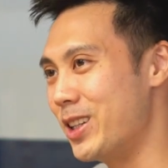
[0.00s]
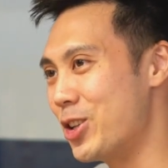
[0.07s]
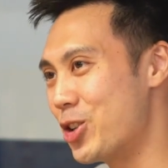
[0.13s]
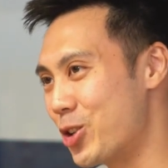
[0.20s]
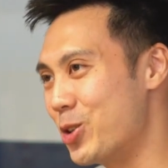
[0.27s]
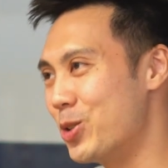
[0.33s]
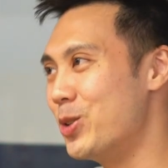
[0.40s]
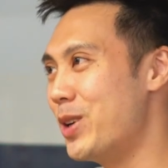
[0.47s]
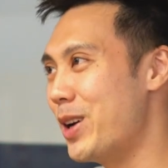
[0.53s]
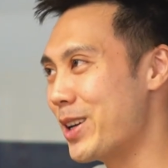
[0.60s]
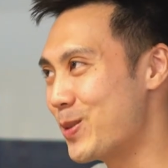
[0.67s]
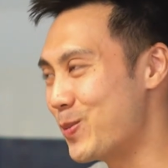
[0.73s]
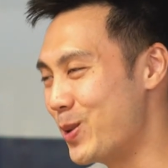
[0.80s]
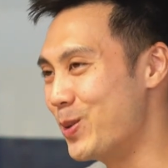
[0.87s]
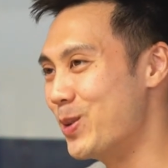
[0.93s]
Digital
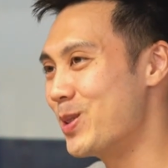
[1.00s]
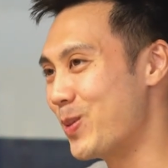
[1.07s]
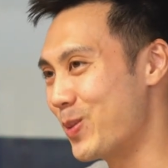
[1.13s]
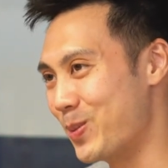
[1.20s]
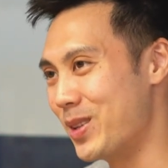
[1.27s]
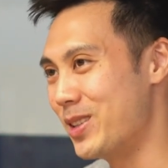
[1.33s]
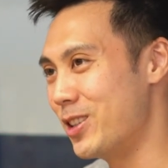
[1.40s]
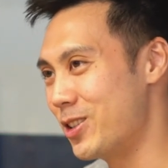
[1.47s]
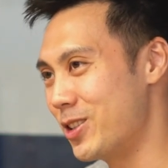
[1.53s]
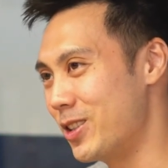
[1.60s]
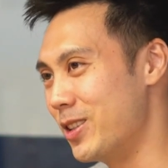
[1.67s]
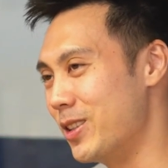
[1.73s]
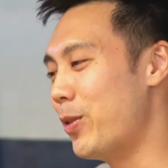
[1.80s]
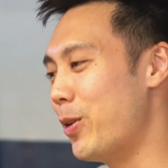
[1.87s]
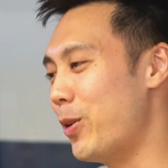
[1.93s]
Experience
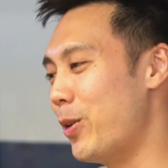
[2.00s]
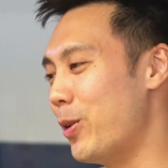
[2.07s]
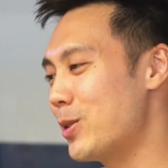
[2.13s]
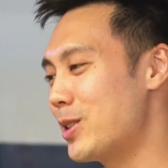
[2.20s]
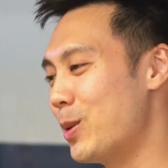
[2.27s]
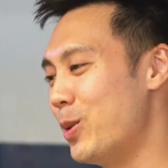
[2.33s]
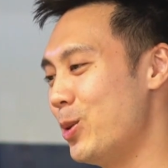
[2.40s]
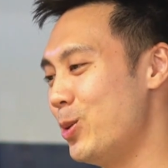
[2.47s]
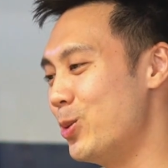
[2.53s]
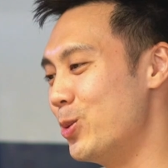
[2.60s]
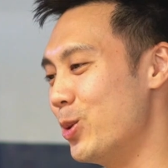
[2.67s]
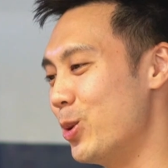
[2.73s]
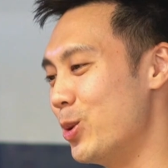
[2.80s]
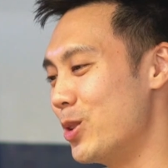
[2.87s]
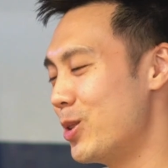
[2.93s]
Optimization. For someone
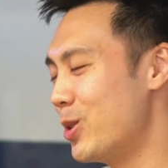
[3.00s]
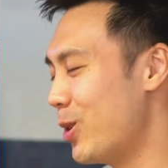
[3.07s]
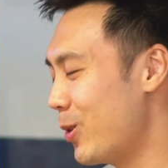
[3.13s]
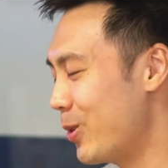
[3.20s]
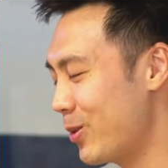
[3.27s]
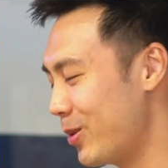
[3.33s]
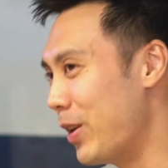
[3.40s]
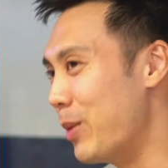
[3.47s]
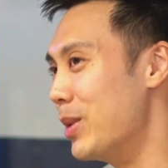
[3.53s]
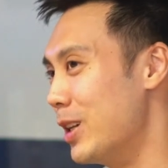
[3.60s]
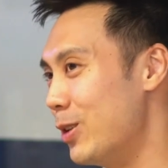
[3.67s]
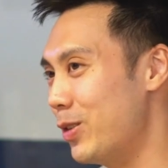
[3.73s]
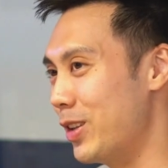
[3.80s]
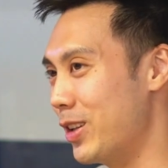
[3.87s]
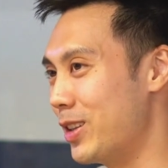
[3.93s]
who's not
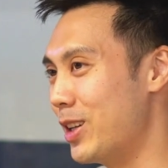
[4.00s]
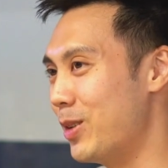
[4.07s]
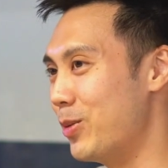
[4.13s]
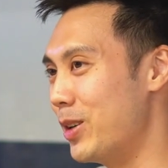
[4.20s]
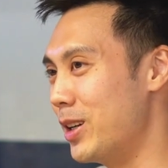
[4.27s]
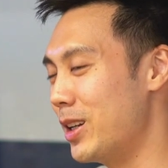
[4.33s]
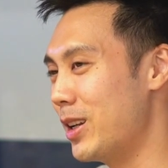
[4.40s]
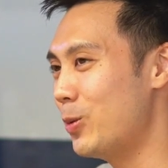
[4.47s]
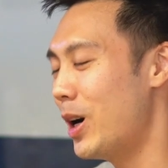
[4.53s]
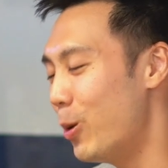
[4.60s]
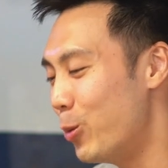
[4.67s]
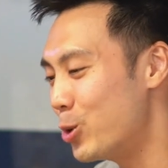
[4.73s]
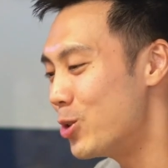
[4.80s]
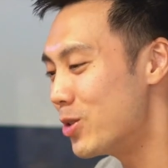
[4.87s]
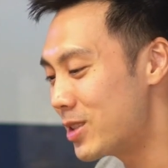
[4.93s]
familiar with the term, right? How
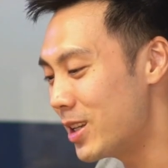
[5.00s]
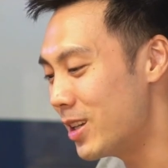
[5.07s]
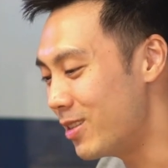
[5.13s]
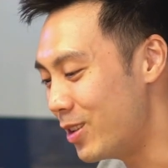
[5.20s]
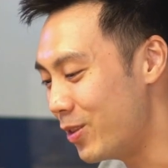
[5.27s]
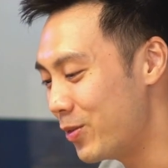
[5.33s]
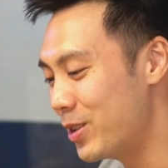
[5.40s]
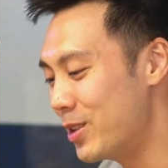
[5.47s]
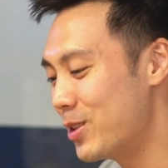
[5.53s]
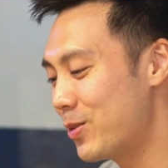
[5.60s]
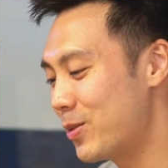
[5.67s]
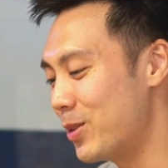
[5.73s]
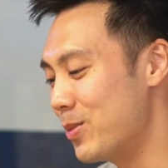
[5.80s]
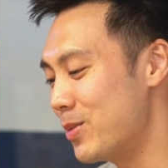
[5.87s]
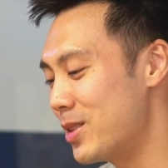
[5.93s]
would you say it differs
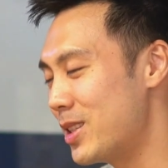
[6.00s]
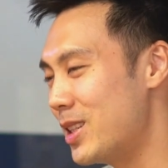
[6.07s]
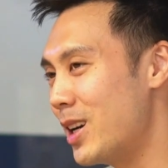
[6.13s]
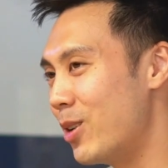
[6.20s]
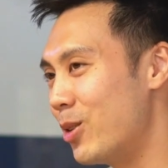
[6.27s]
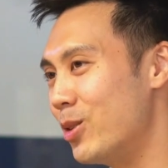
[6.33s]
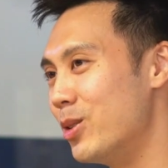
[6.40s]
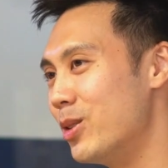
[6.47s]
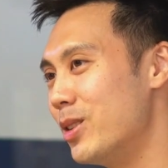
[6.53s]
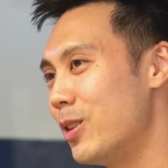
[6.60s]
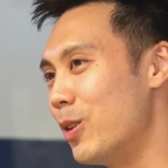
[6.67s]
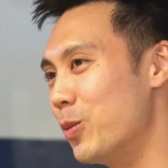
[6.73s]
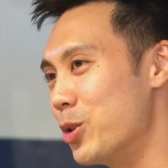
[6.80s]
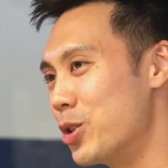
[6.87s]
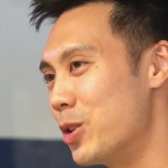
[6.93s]
from CRO,
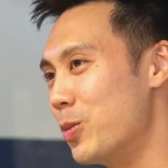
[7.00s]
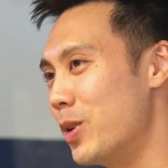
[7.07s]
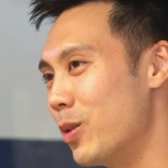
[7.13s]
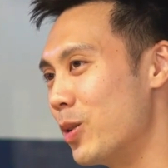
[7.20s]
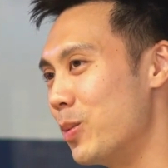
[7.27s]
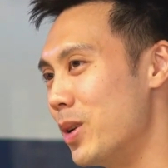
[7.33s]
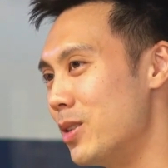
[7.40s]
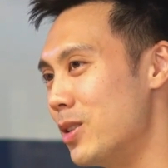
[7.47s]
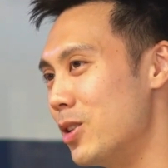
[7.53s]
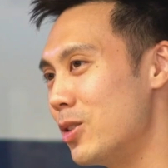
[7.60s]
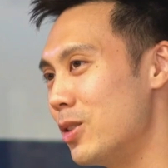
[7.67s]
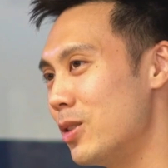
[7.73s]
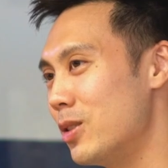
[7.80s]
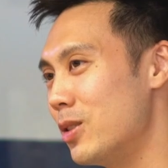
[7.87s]
Conversion Rate Optimization?